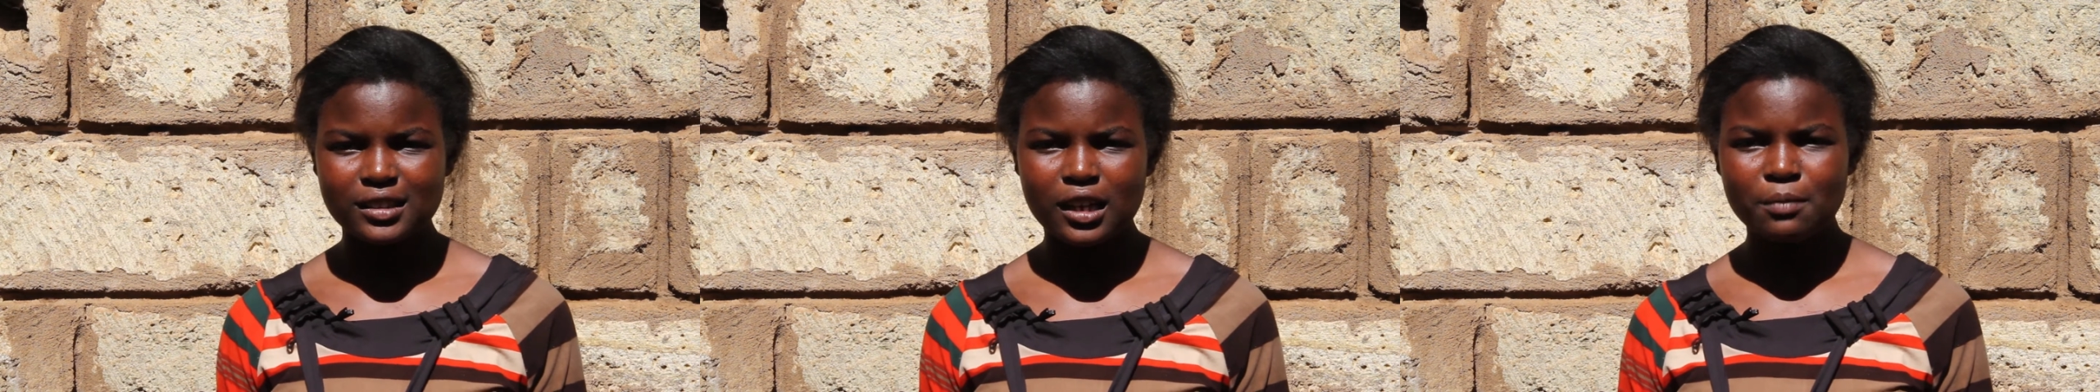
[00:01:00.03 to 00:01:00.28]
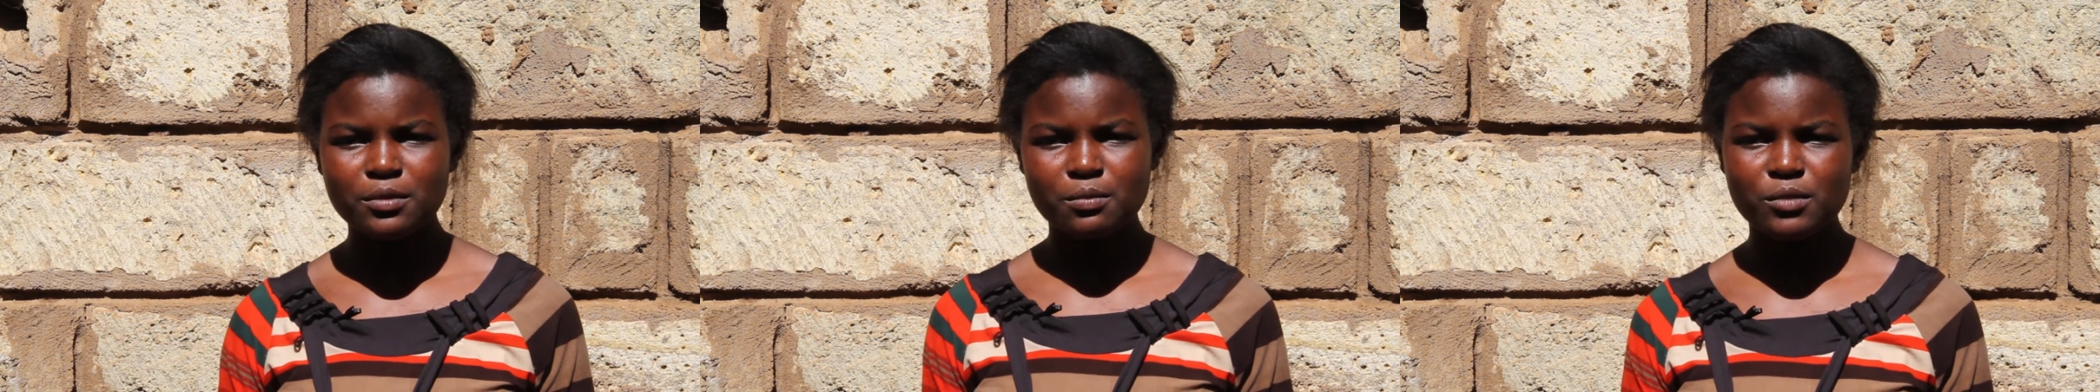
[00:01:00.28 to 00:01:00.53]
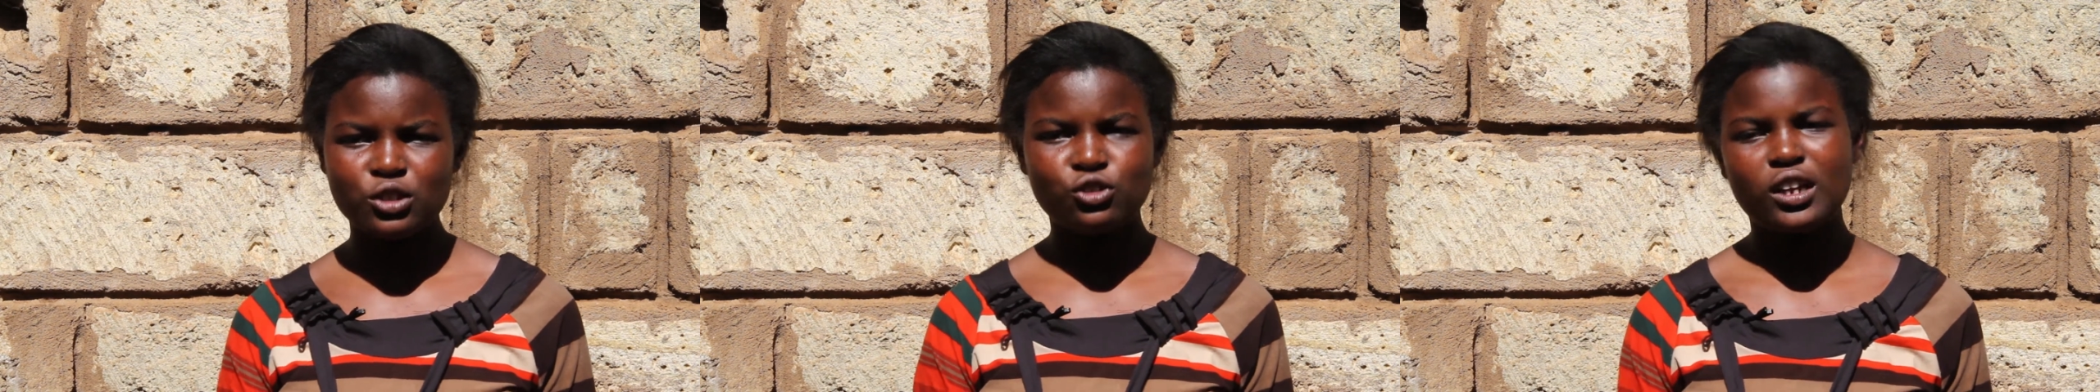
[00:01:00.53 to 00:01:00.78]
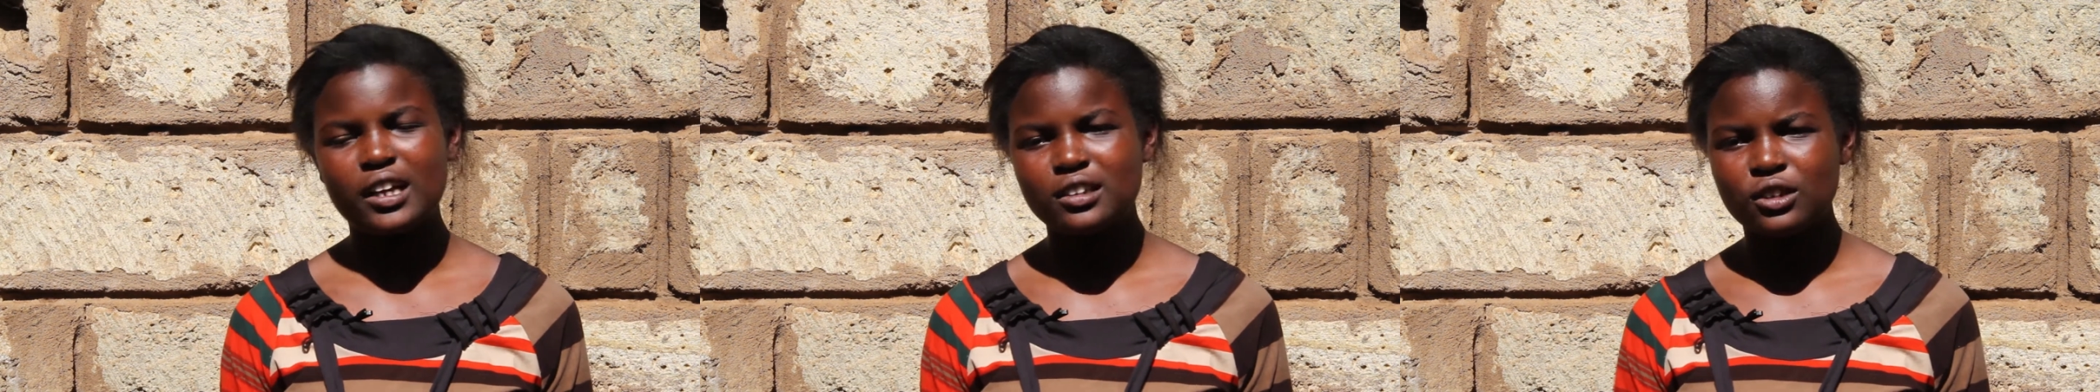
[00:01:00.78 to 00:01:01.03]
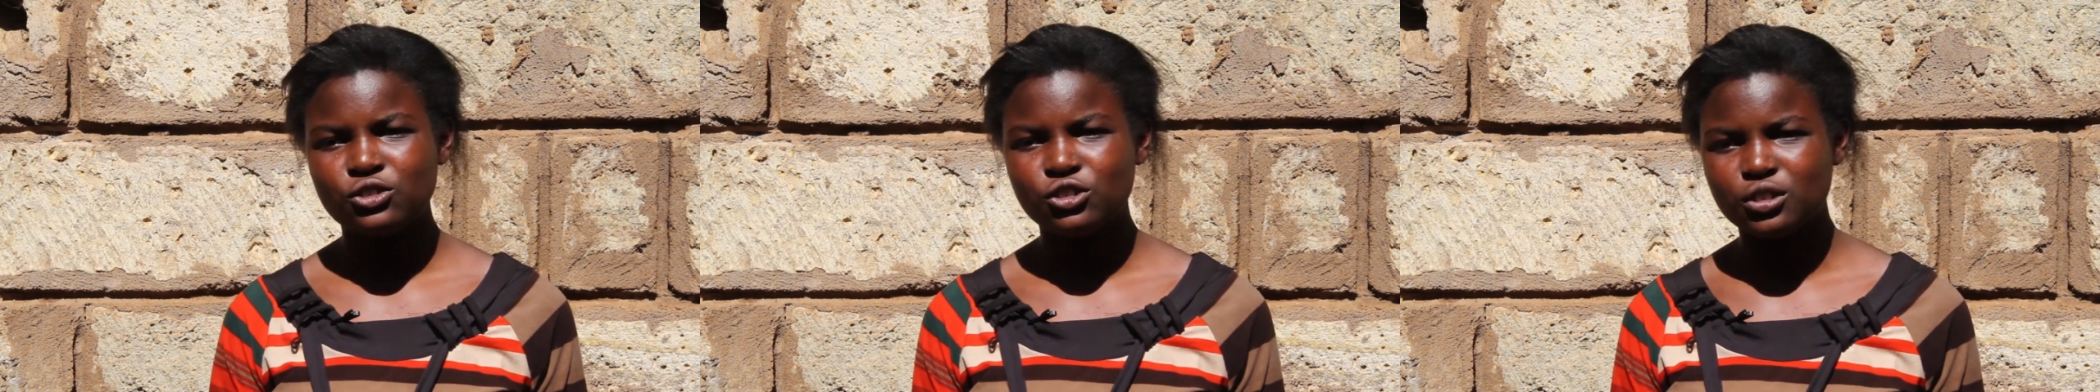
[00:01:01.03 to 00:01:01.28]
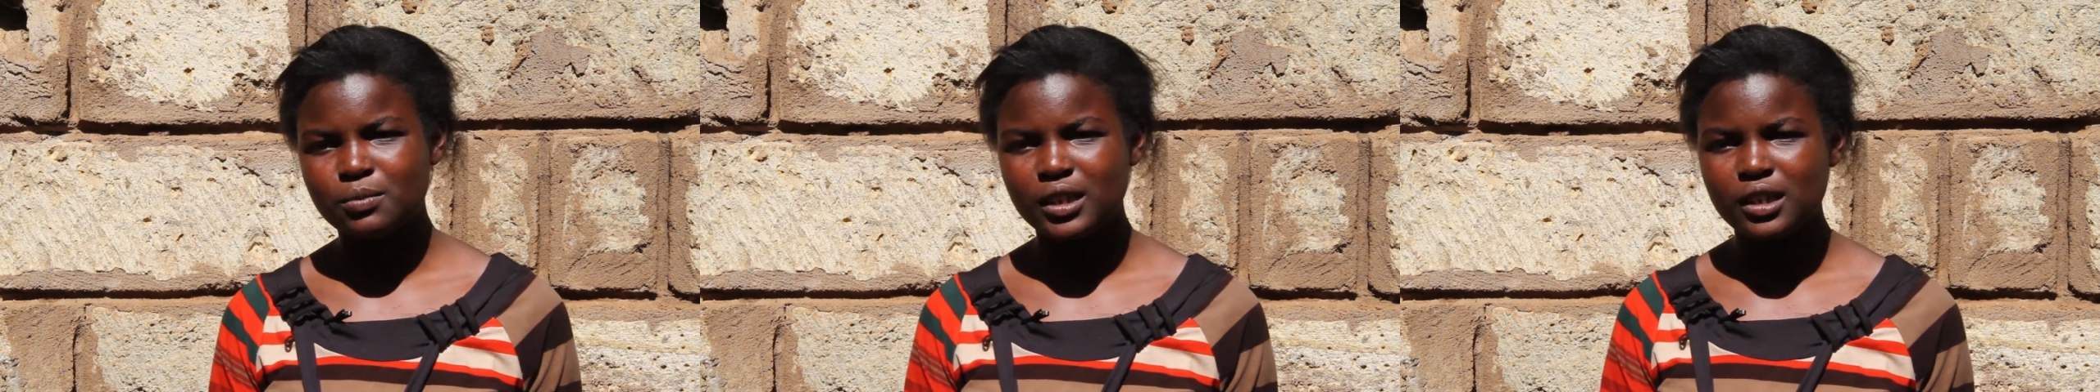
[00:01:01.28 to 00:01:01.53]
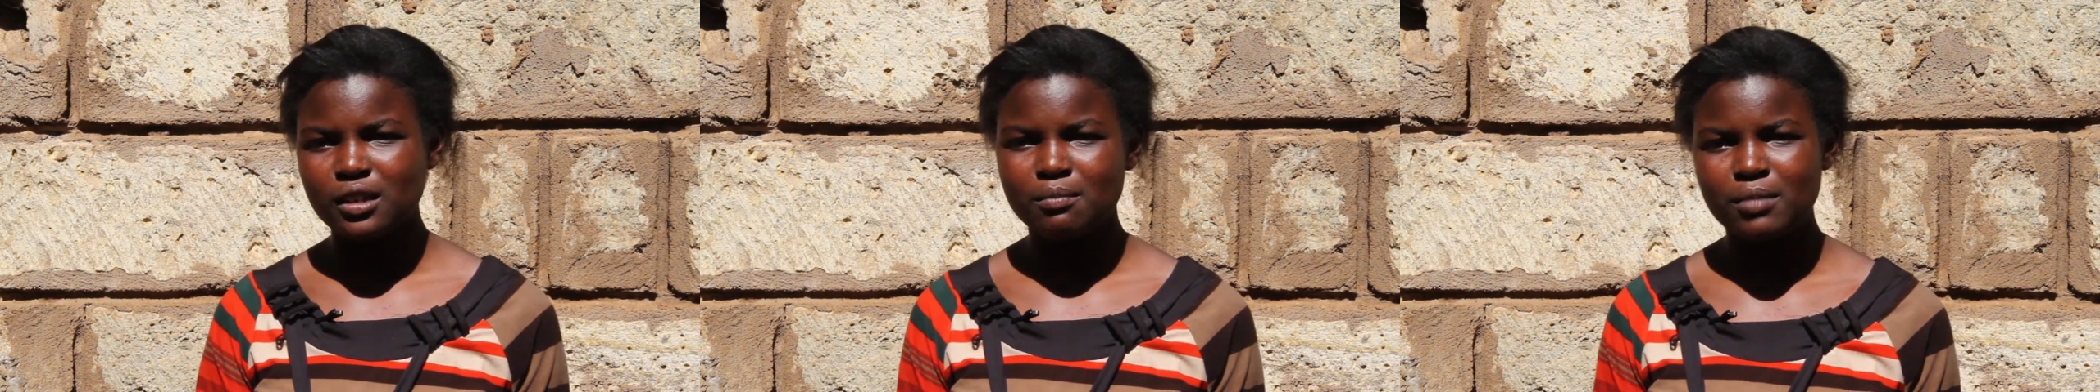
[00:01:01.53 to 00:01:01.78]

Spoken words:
helped me to learn how to speak in